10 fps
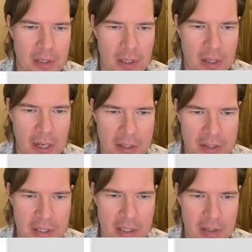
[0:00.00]
and
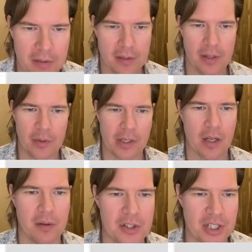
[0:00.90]
actually now we
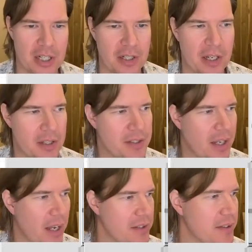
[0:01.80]
call it
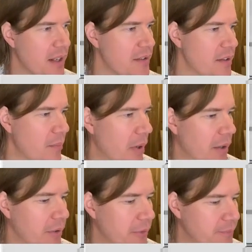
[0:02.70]
GNSS. That's the
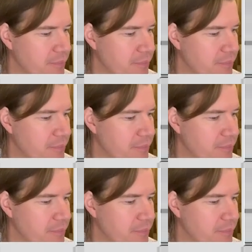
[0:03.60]
modern